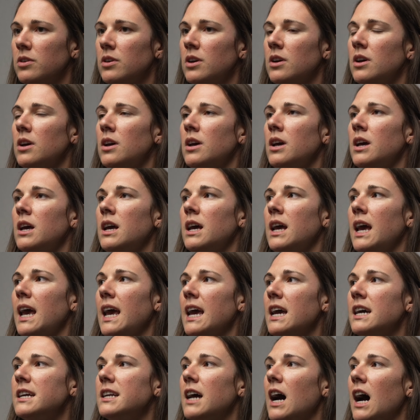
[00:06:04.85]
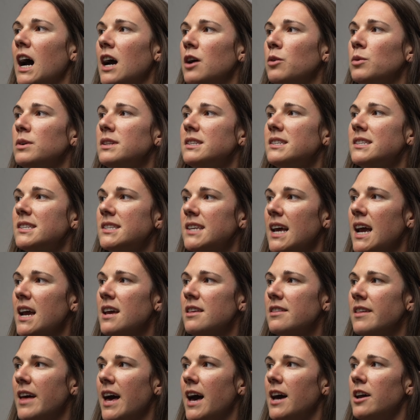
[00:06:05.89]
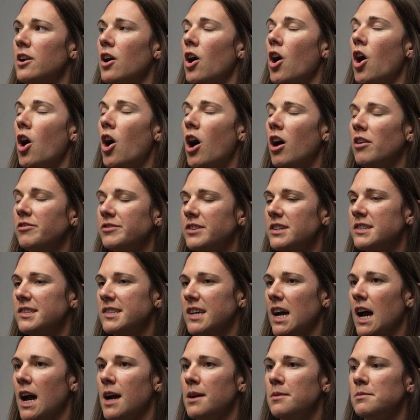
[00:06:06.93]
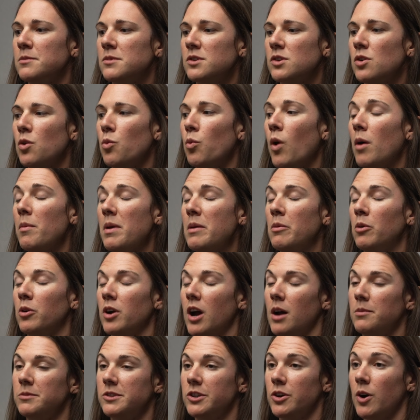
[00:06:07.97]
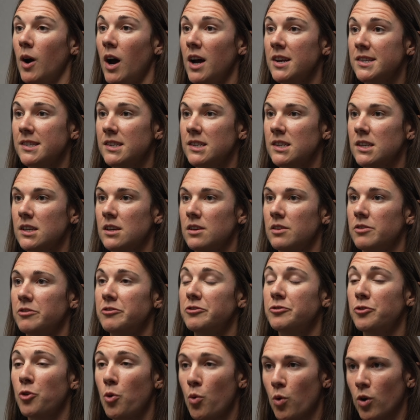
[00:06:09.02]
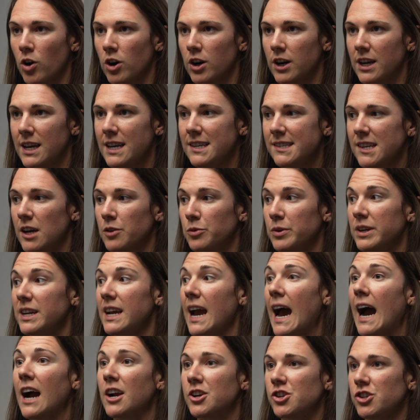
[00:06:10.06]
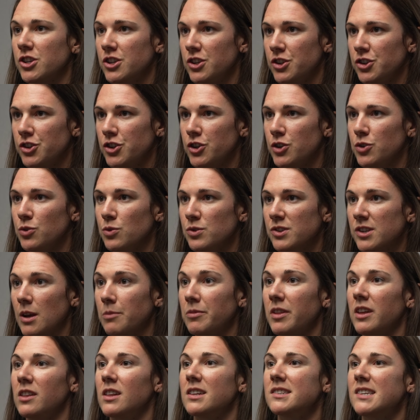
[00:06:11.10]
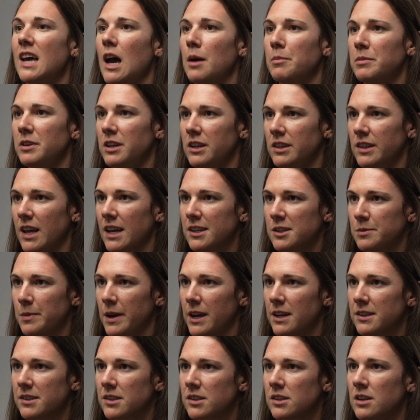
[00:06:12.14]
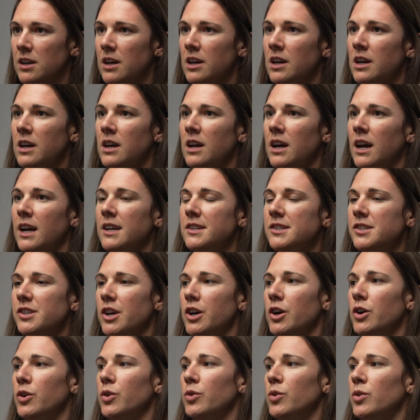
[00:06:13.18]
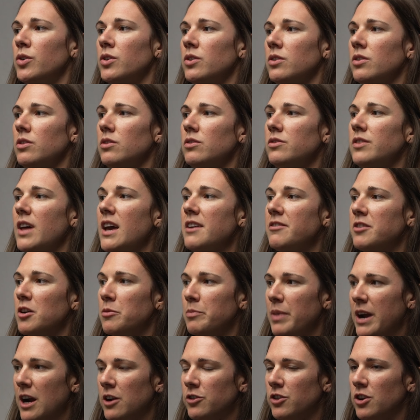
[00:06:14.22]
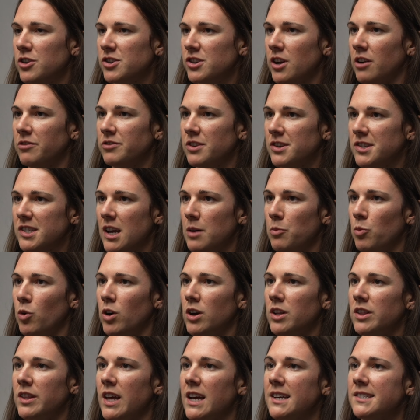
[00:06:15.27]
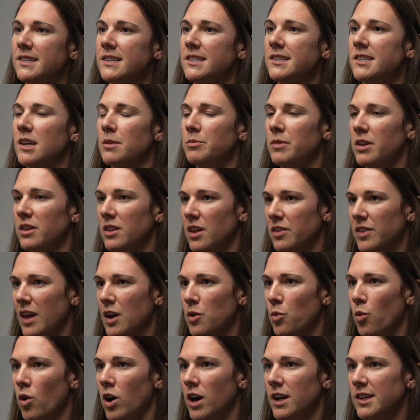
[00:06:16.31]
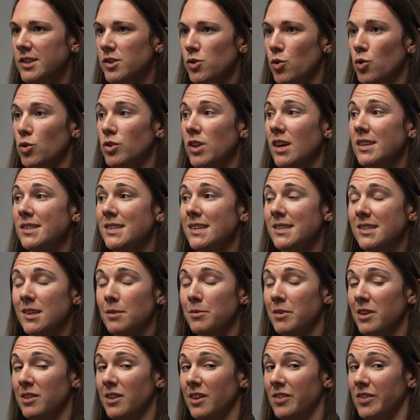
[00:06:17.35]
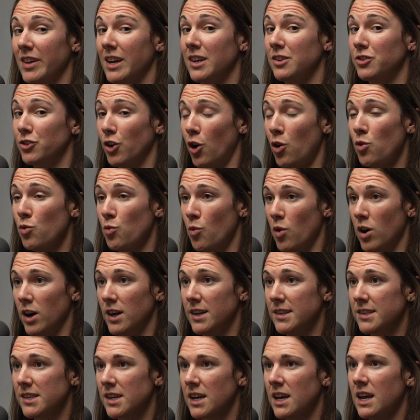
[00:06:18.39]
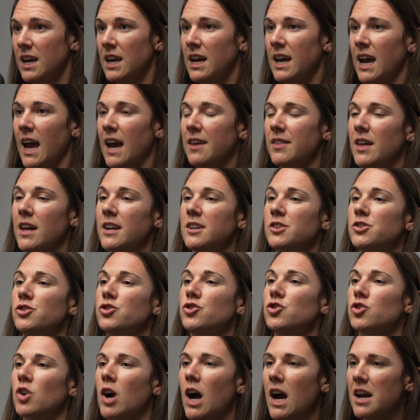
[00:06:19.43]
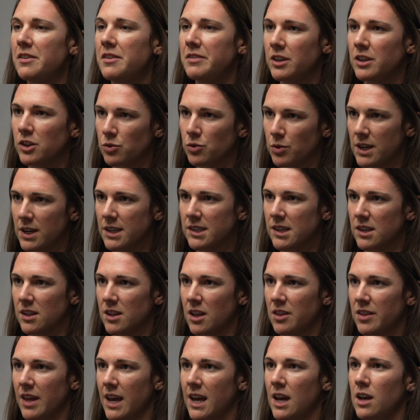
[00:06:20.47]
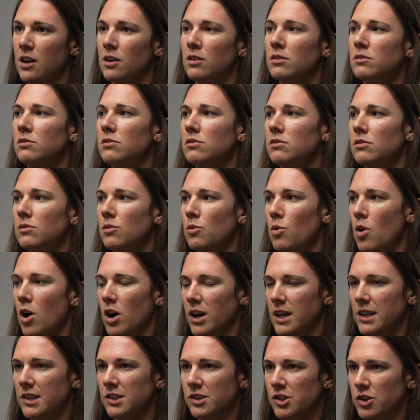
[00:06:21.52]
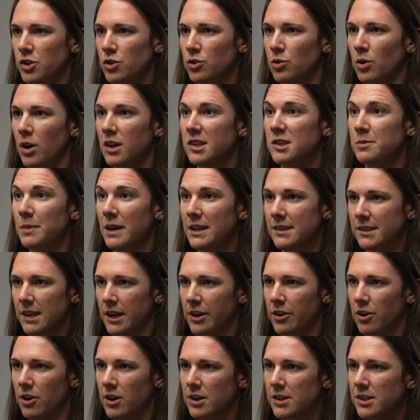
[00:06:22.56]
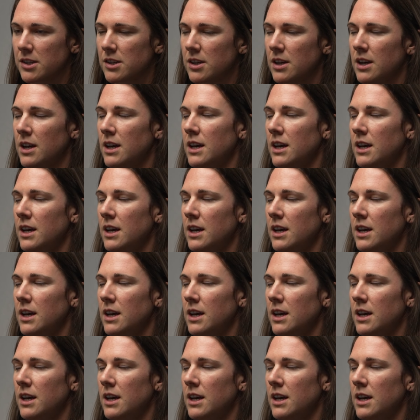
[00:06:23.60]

Mm. And I would say that oftentimes what people come to us for is a reaction to something that's happened in that space. Hmm. And so they've compared themselves to someone, they see something that they want, or they see something that they don't want. And that is driving the reason that they walk into a space like ours.